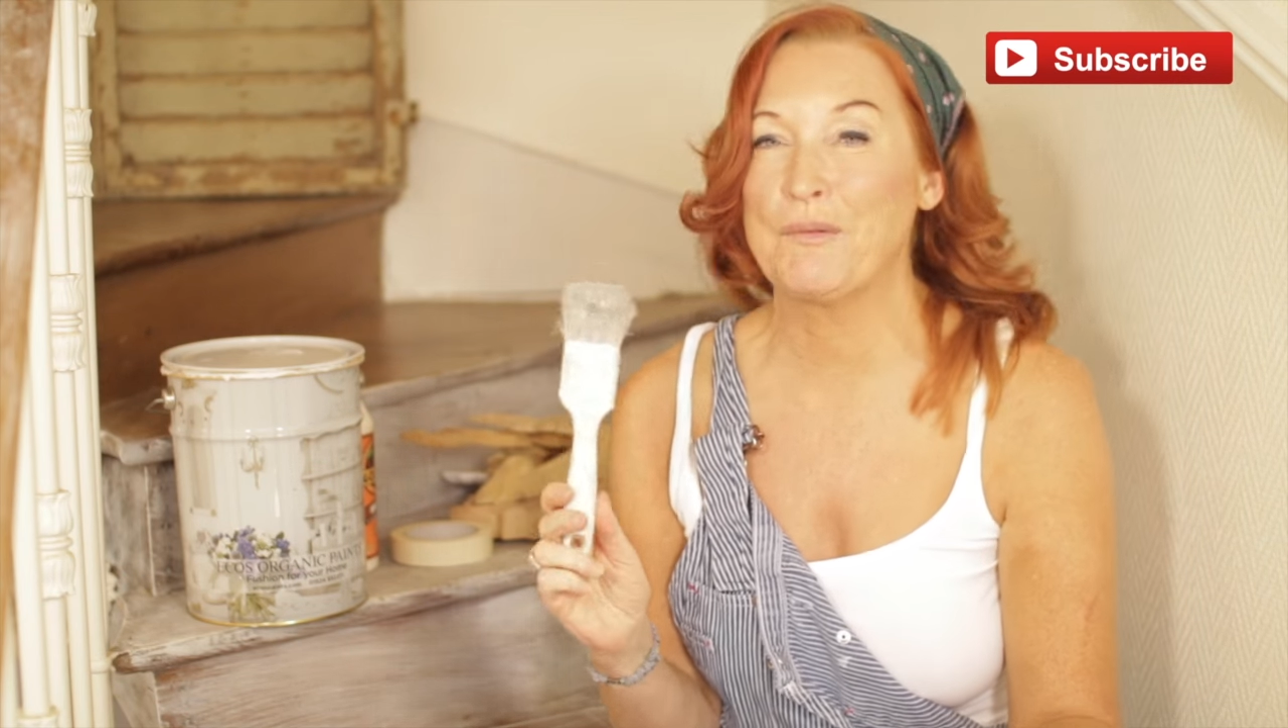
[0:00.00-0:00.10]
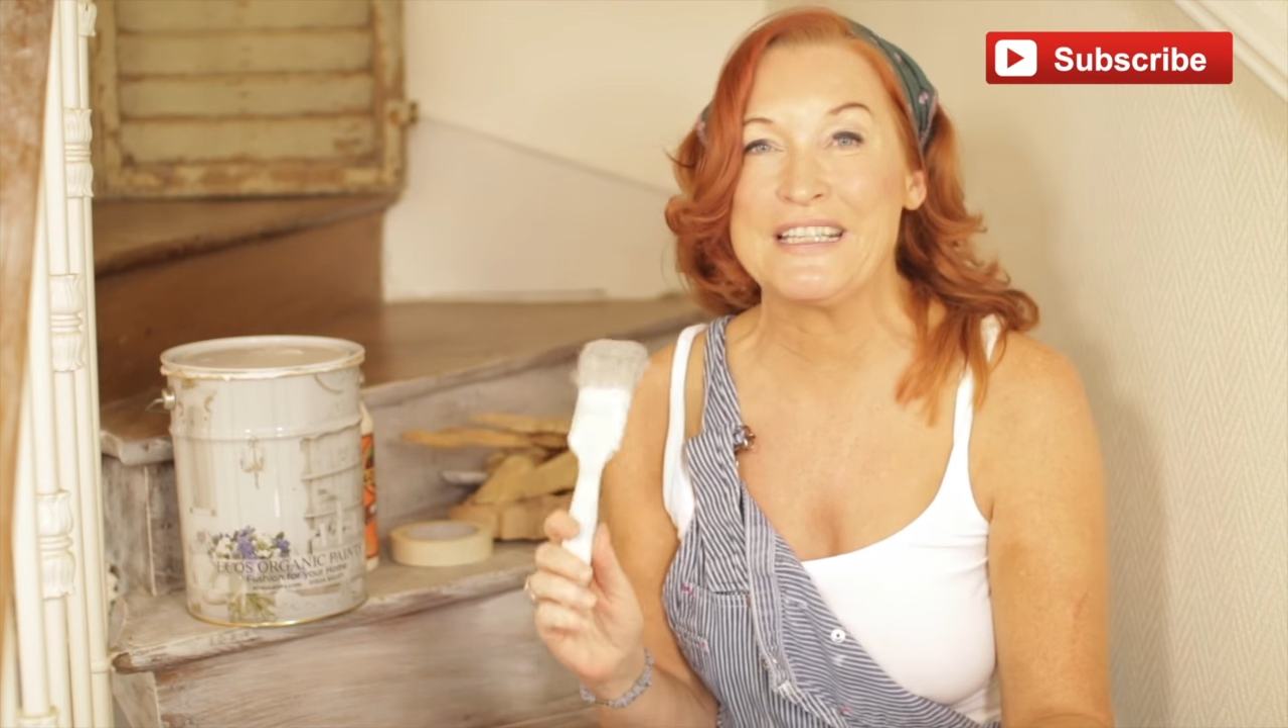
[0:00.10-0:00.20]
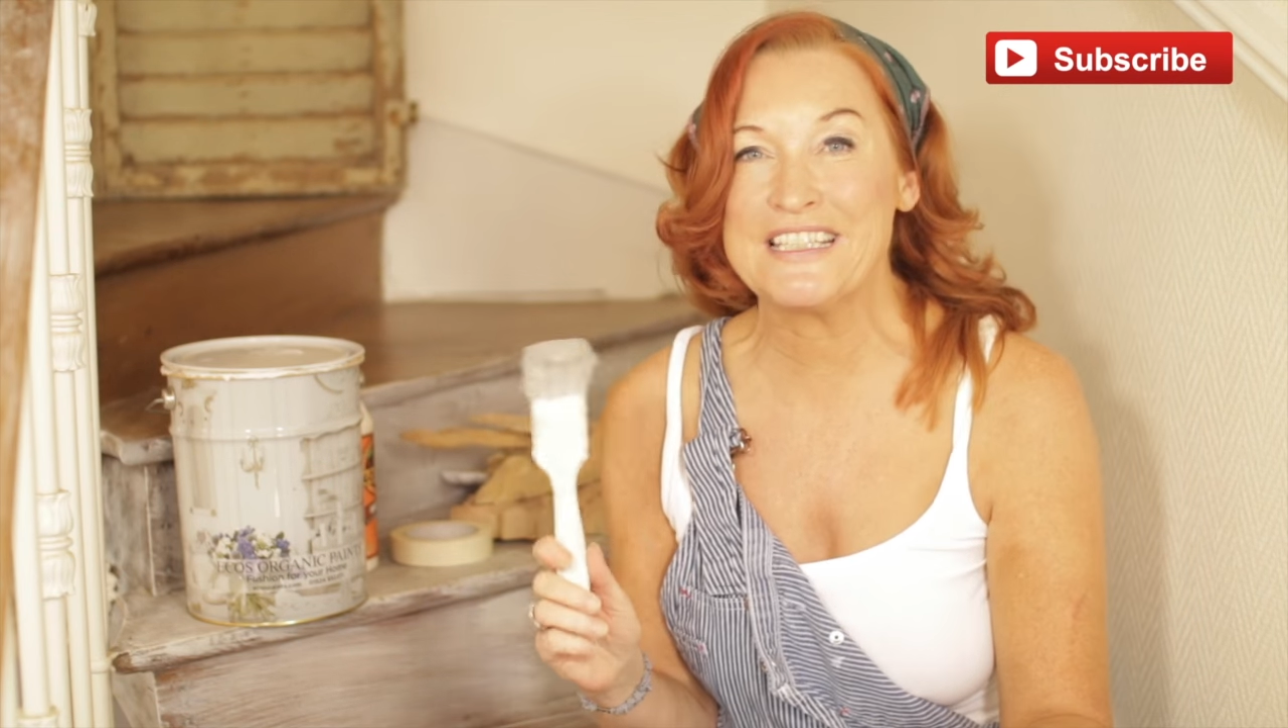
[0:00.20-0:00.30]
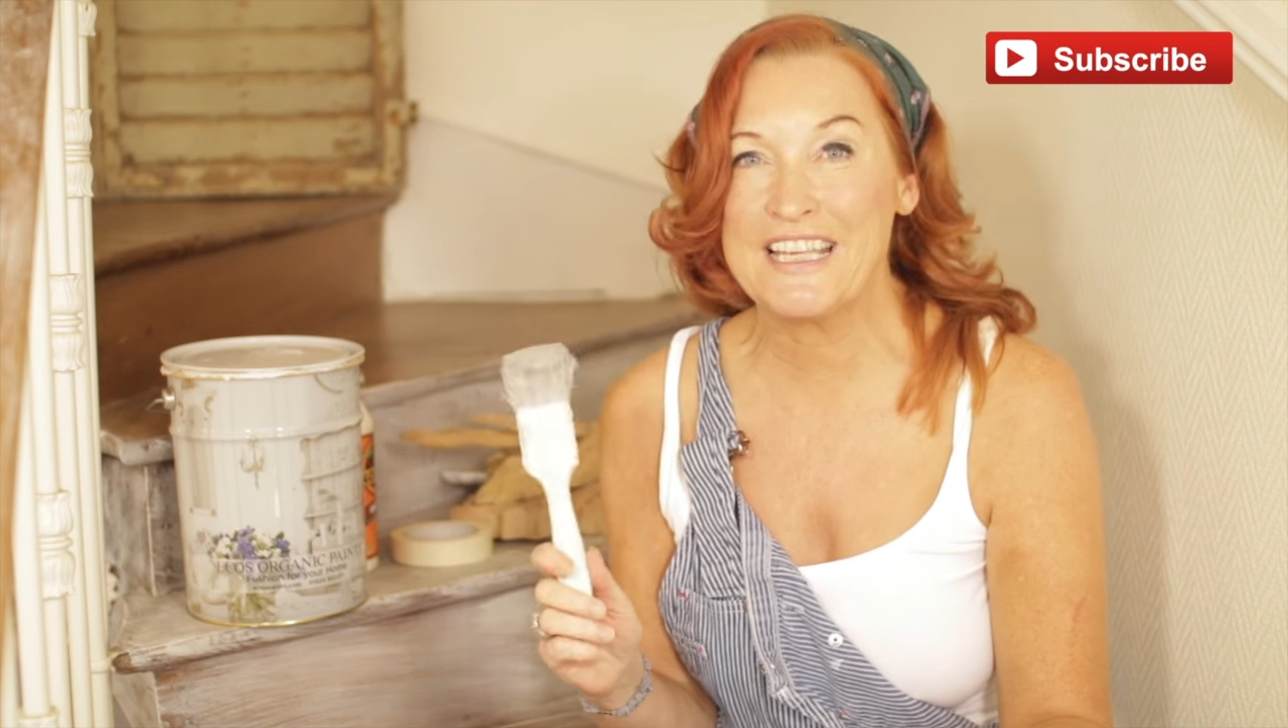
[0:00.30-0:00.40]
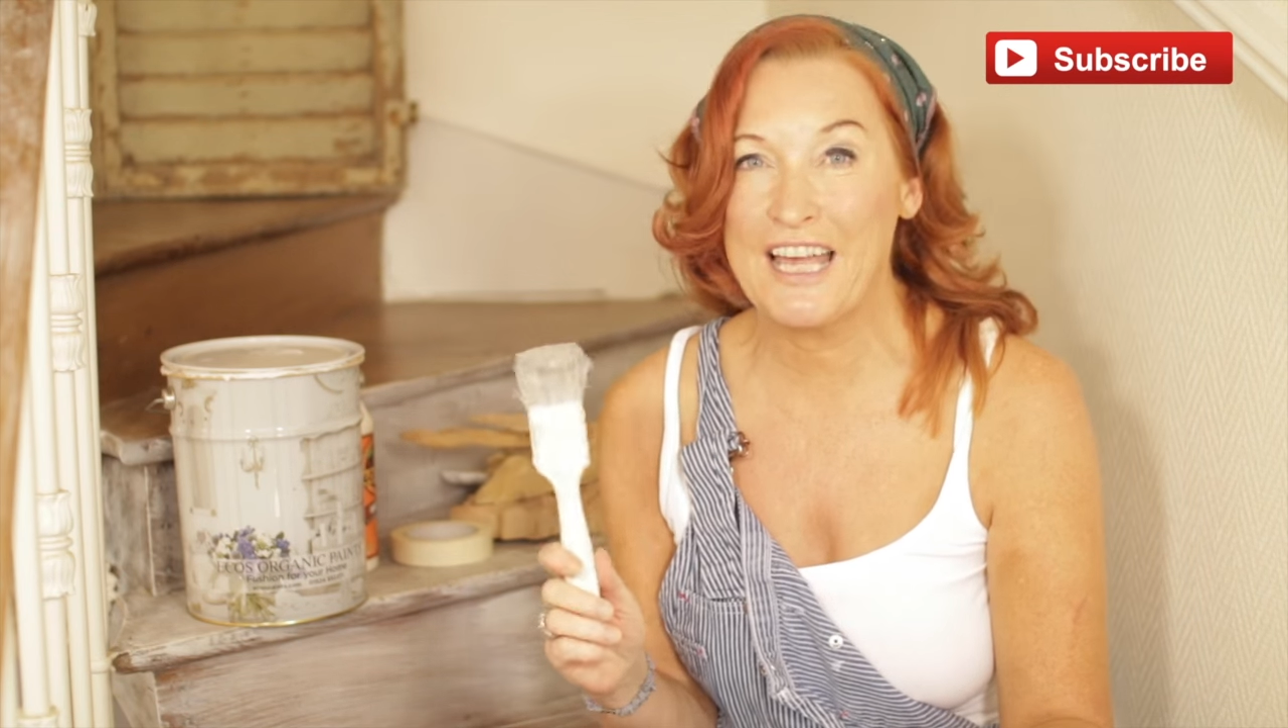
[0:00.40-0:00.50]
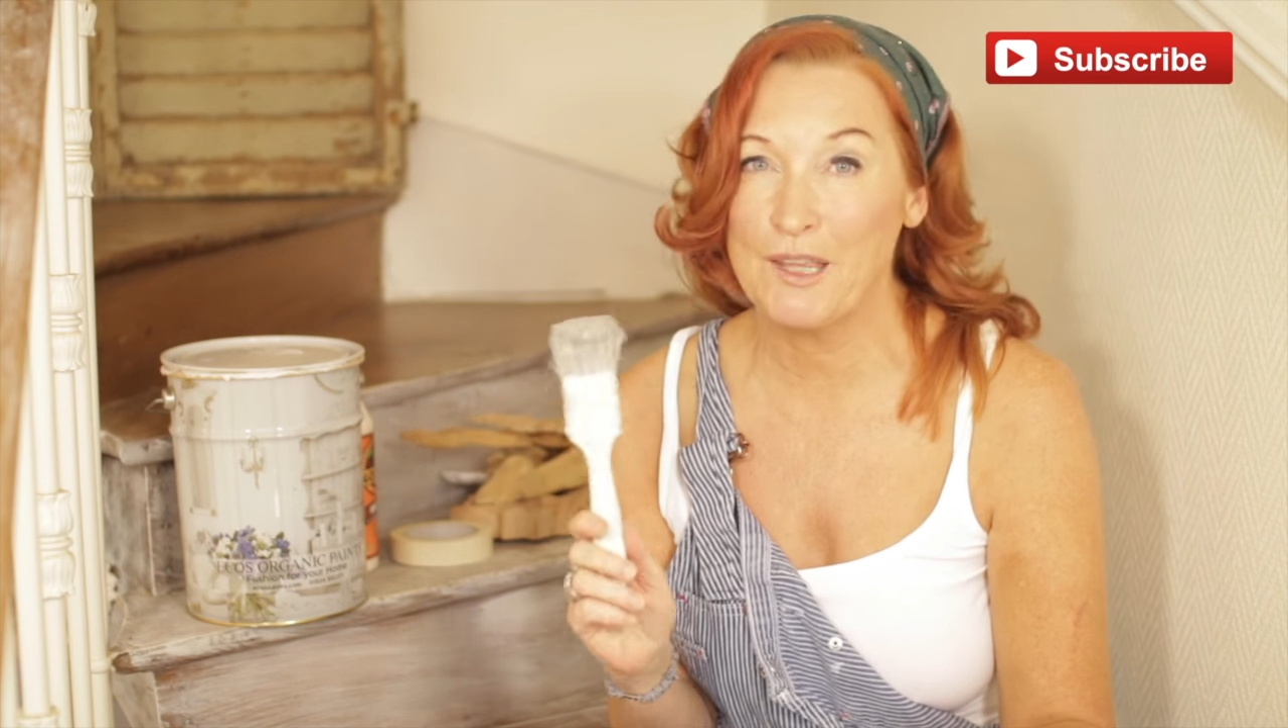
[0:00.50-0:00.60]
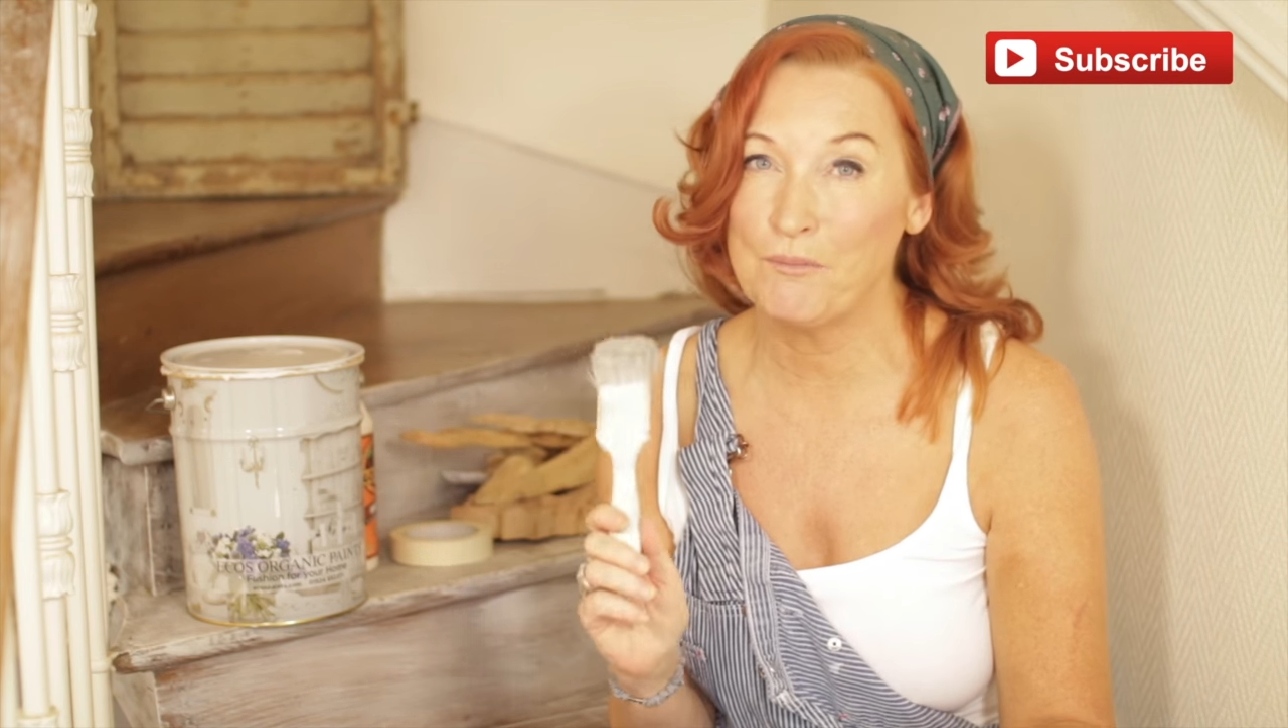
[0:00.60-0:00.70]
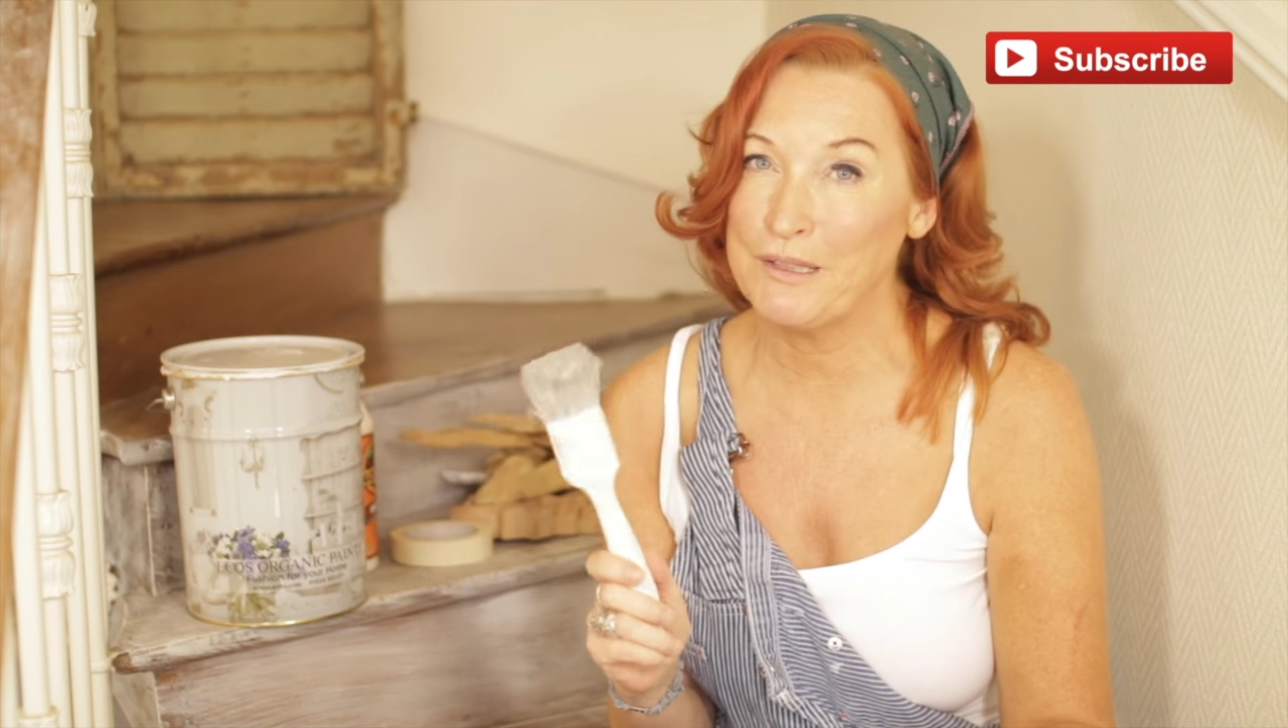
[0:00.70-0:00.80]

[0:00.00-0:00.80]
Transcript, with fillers: bit sad,